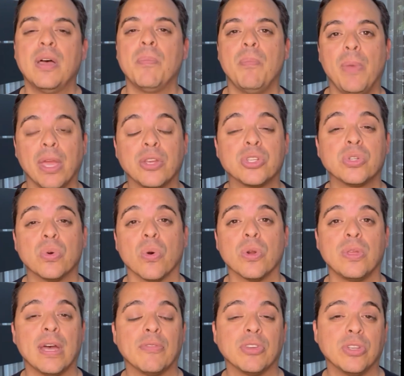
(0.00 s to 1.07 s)
Make sure
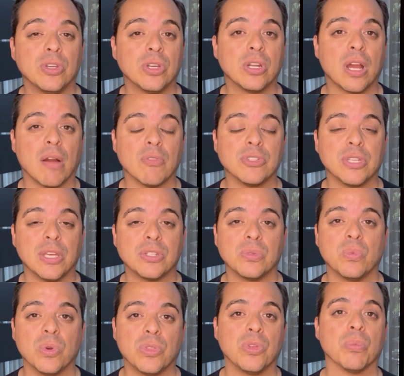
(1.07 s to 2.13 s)
you have a good conversation
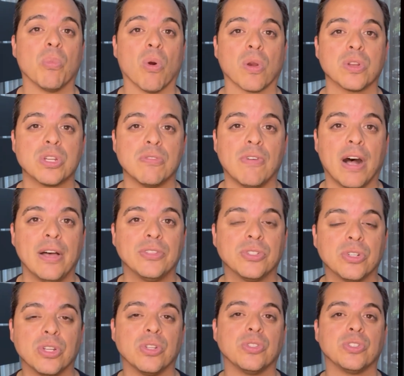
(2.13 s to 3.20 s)
with your mortgage
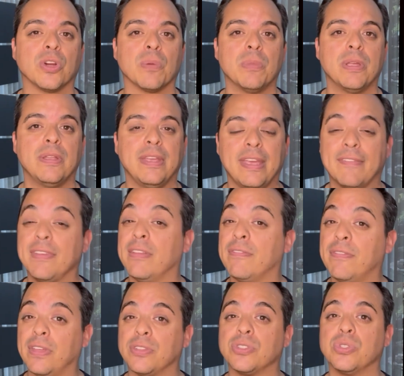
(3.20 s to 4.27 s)
advisor to determine if it
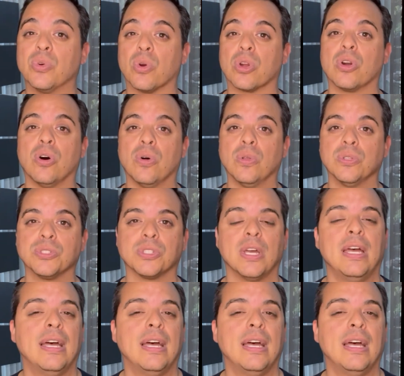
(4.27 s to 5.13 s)
fits your goals.